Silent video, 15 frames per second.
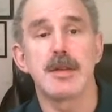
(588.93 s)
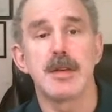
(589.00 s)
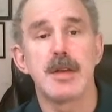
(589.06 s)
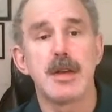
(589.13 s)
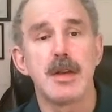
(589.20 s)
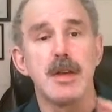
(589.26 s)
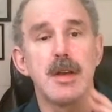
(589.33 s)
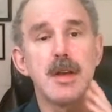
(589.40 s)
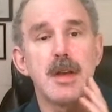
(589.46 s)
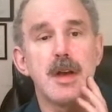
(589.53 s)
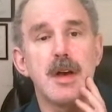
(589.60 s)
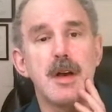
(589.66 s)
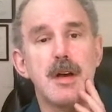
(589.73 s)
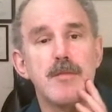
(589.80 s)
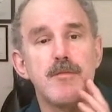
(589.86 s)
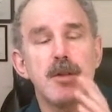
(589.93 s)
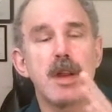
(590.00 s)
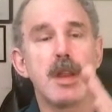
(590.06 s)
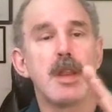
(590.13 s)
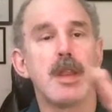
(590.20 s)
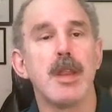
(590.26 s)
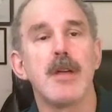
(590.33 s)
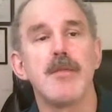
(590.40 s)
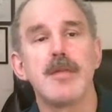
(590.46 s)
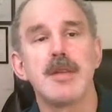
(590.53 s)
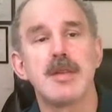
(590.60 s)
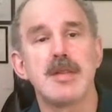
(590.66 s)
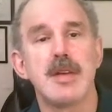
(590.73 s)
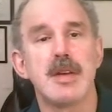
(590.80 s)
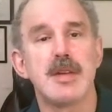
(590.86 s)
what I'd love to
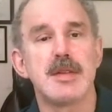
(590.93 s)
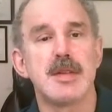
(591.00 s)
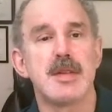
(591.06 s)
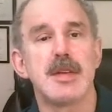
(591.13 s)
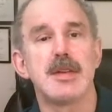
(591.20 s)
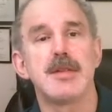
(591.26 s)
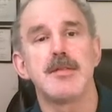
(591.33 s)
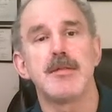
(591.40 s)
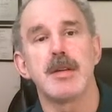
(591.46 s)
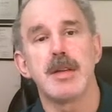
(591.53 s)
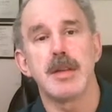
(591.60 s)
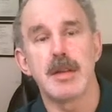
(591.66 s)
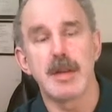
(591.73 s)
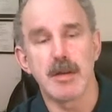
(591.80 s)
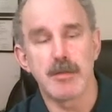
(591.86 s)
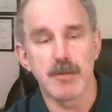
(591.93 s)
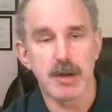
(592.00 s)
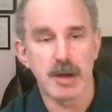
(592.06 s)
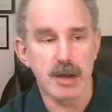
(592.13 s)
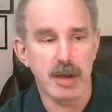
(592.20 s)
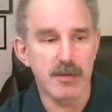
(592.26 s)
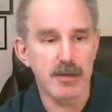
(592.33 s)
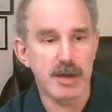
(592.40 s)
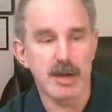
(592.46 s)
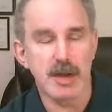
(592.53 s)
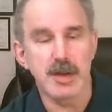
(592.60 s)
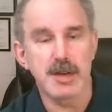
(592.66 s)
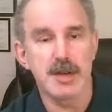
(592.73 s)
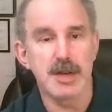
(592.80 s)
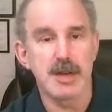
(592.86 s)
see is an integrated network of
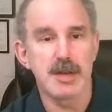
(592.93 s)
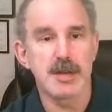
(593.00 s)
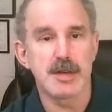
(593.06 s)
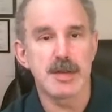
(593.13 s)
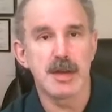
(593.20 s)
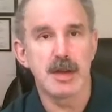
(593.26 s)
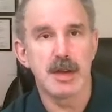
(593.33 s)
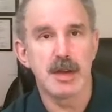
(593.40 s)
clinicians